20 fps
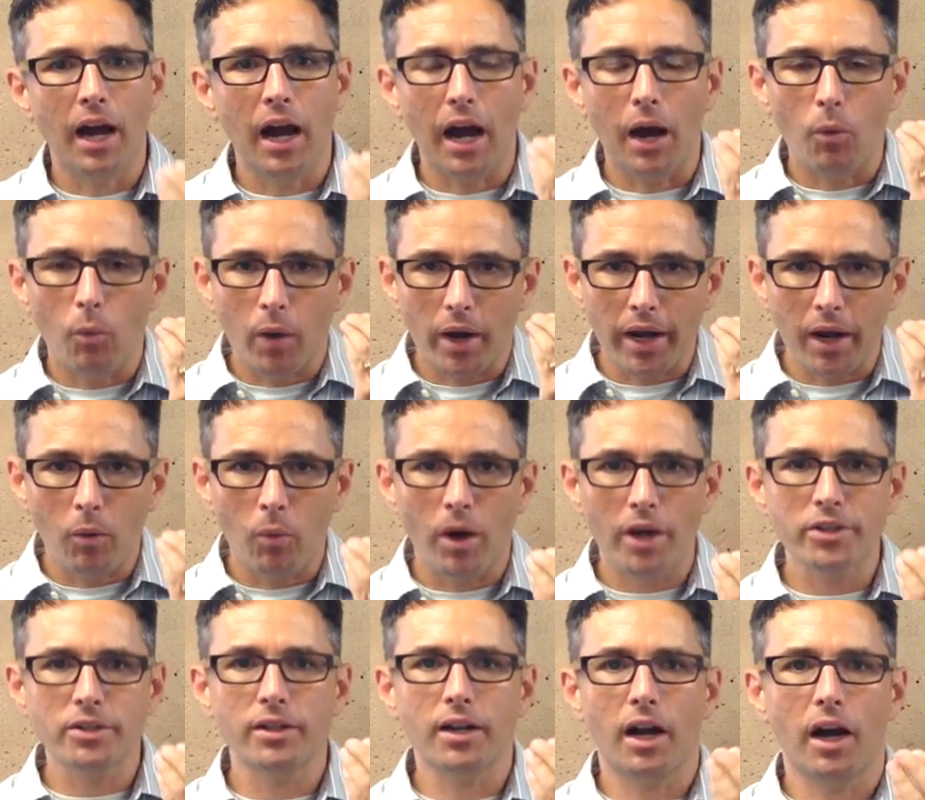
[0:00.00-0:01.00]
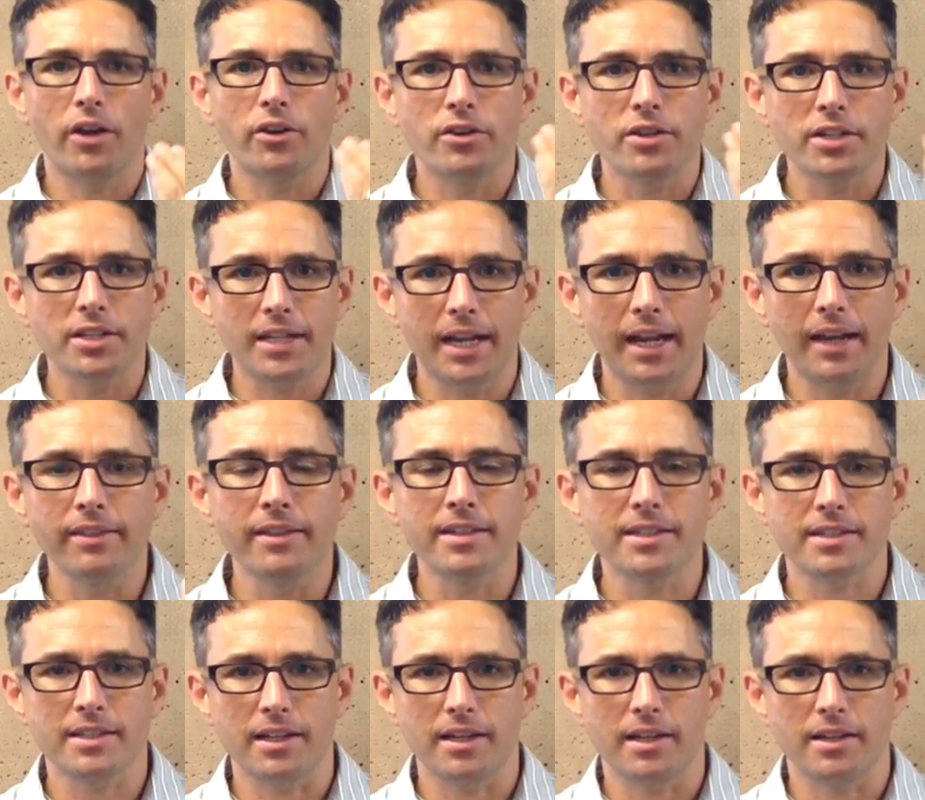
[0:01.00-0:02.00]
what I want you to understand this
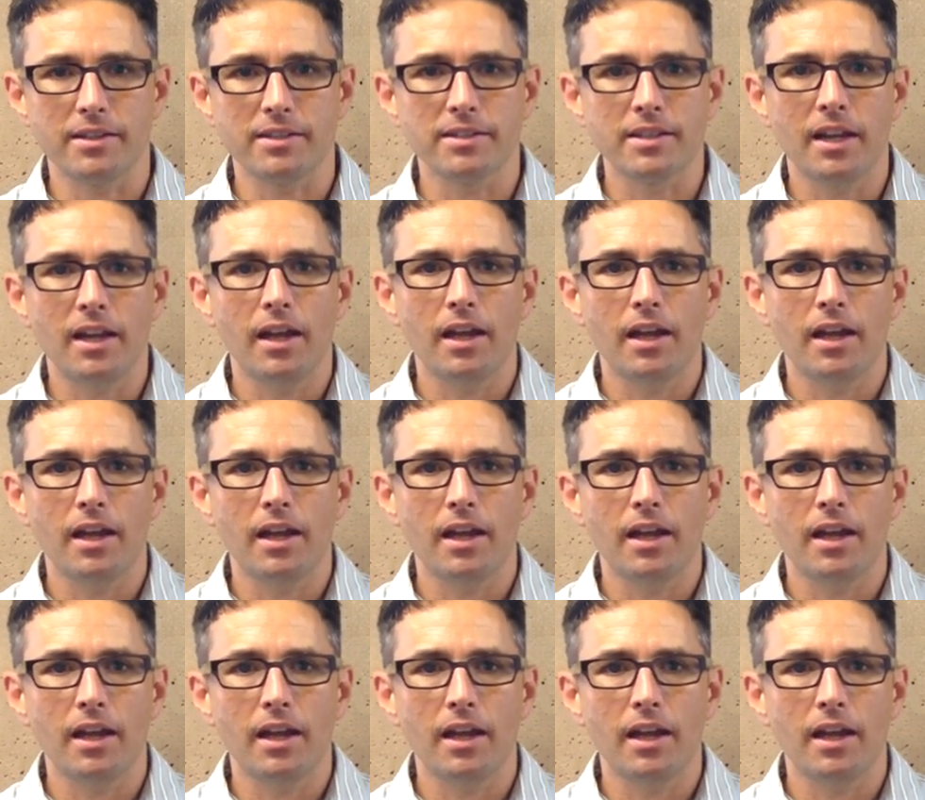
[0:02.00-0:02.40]
is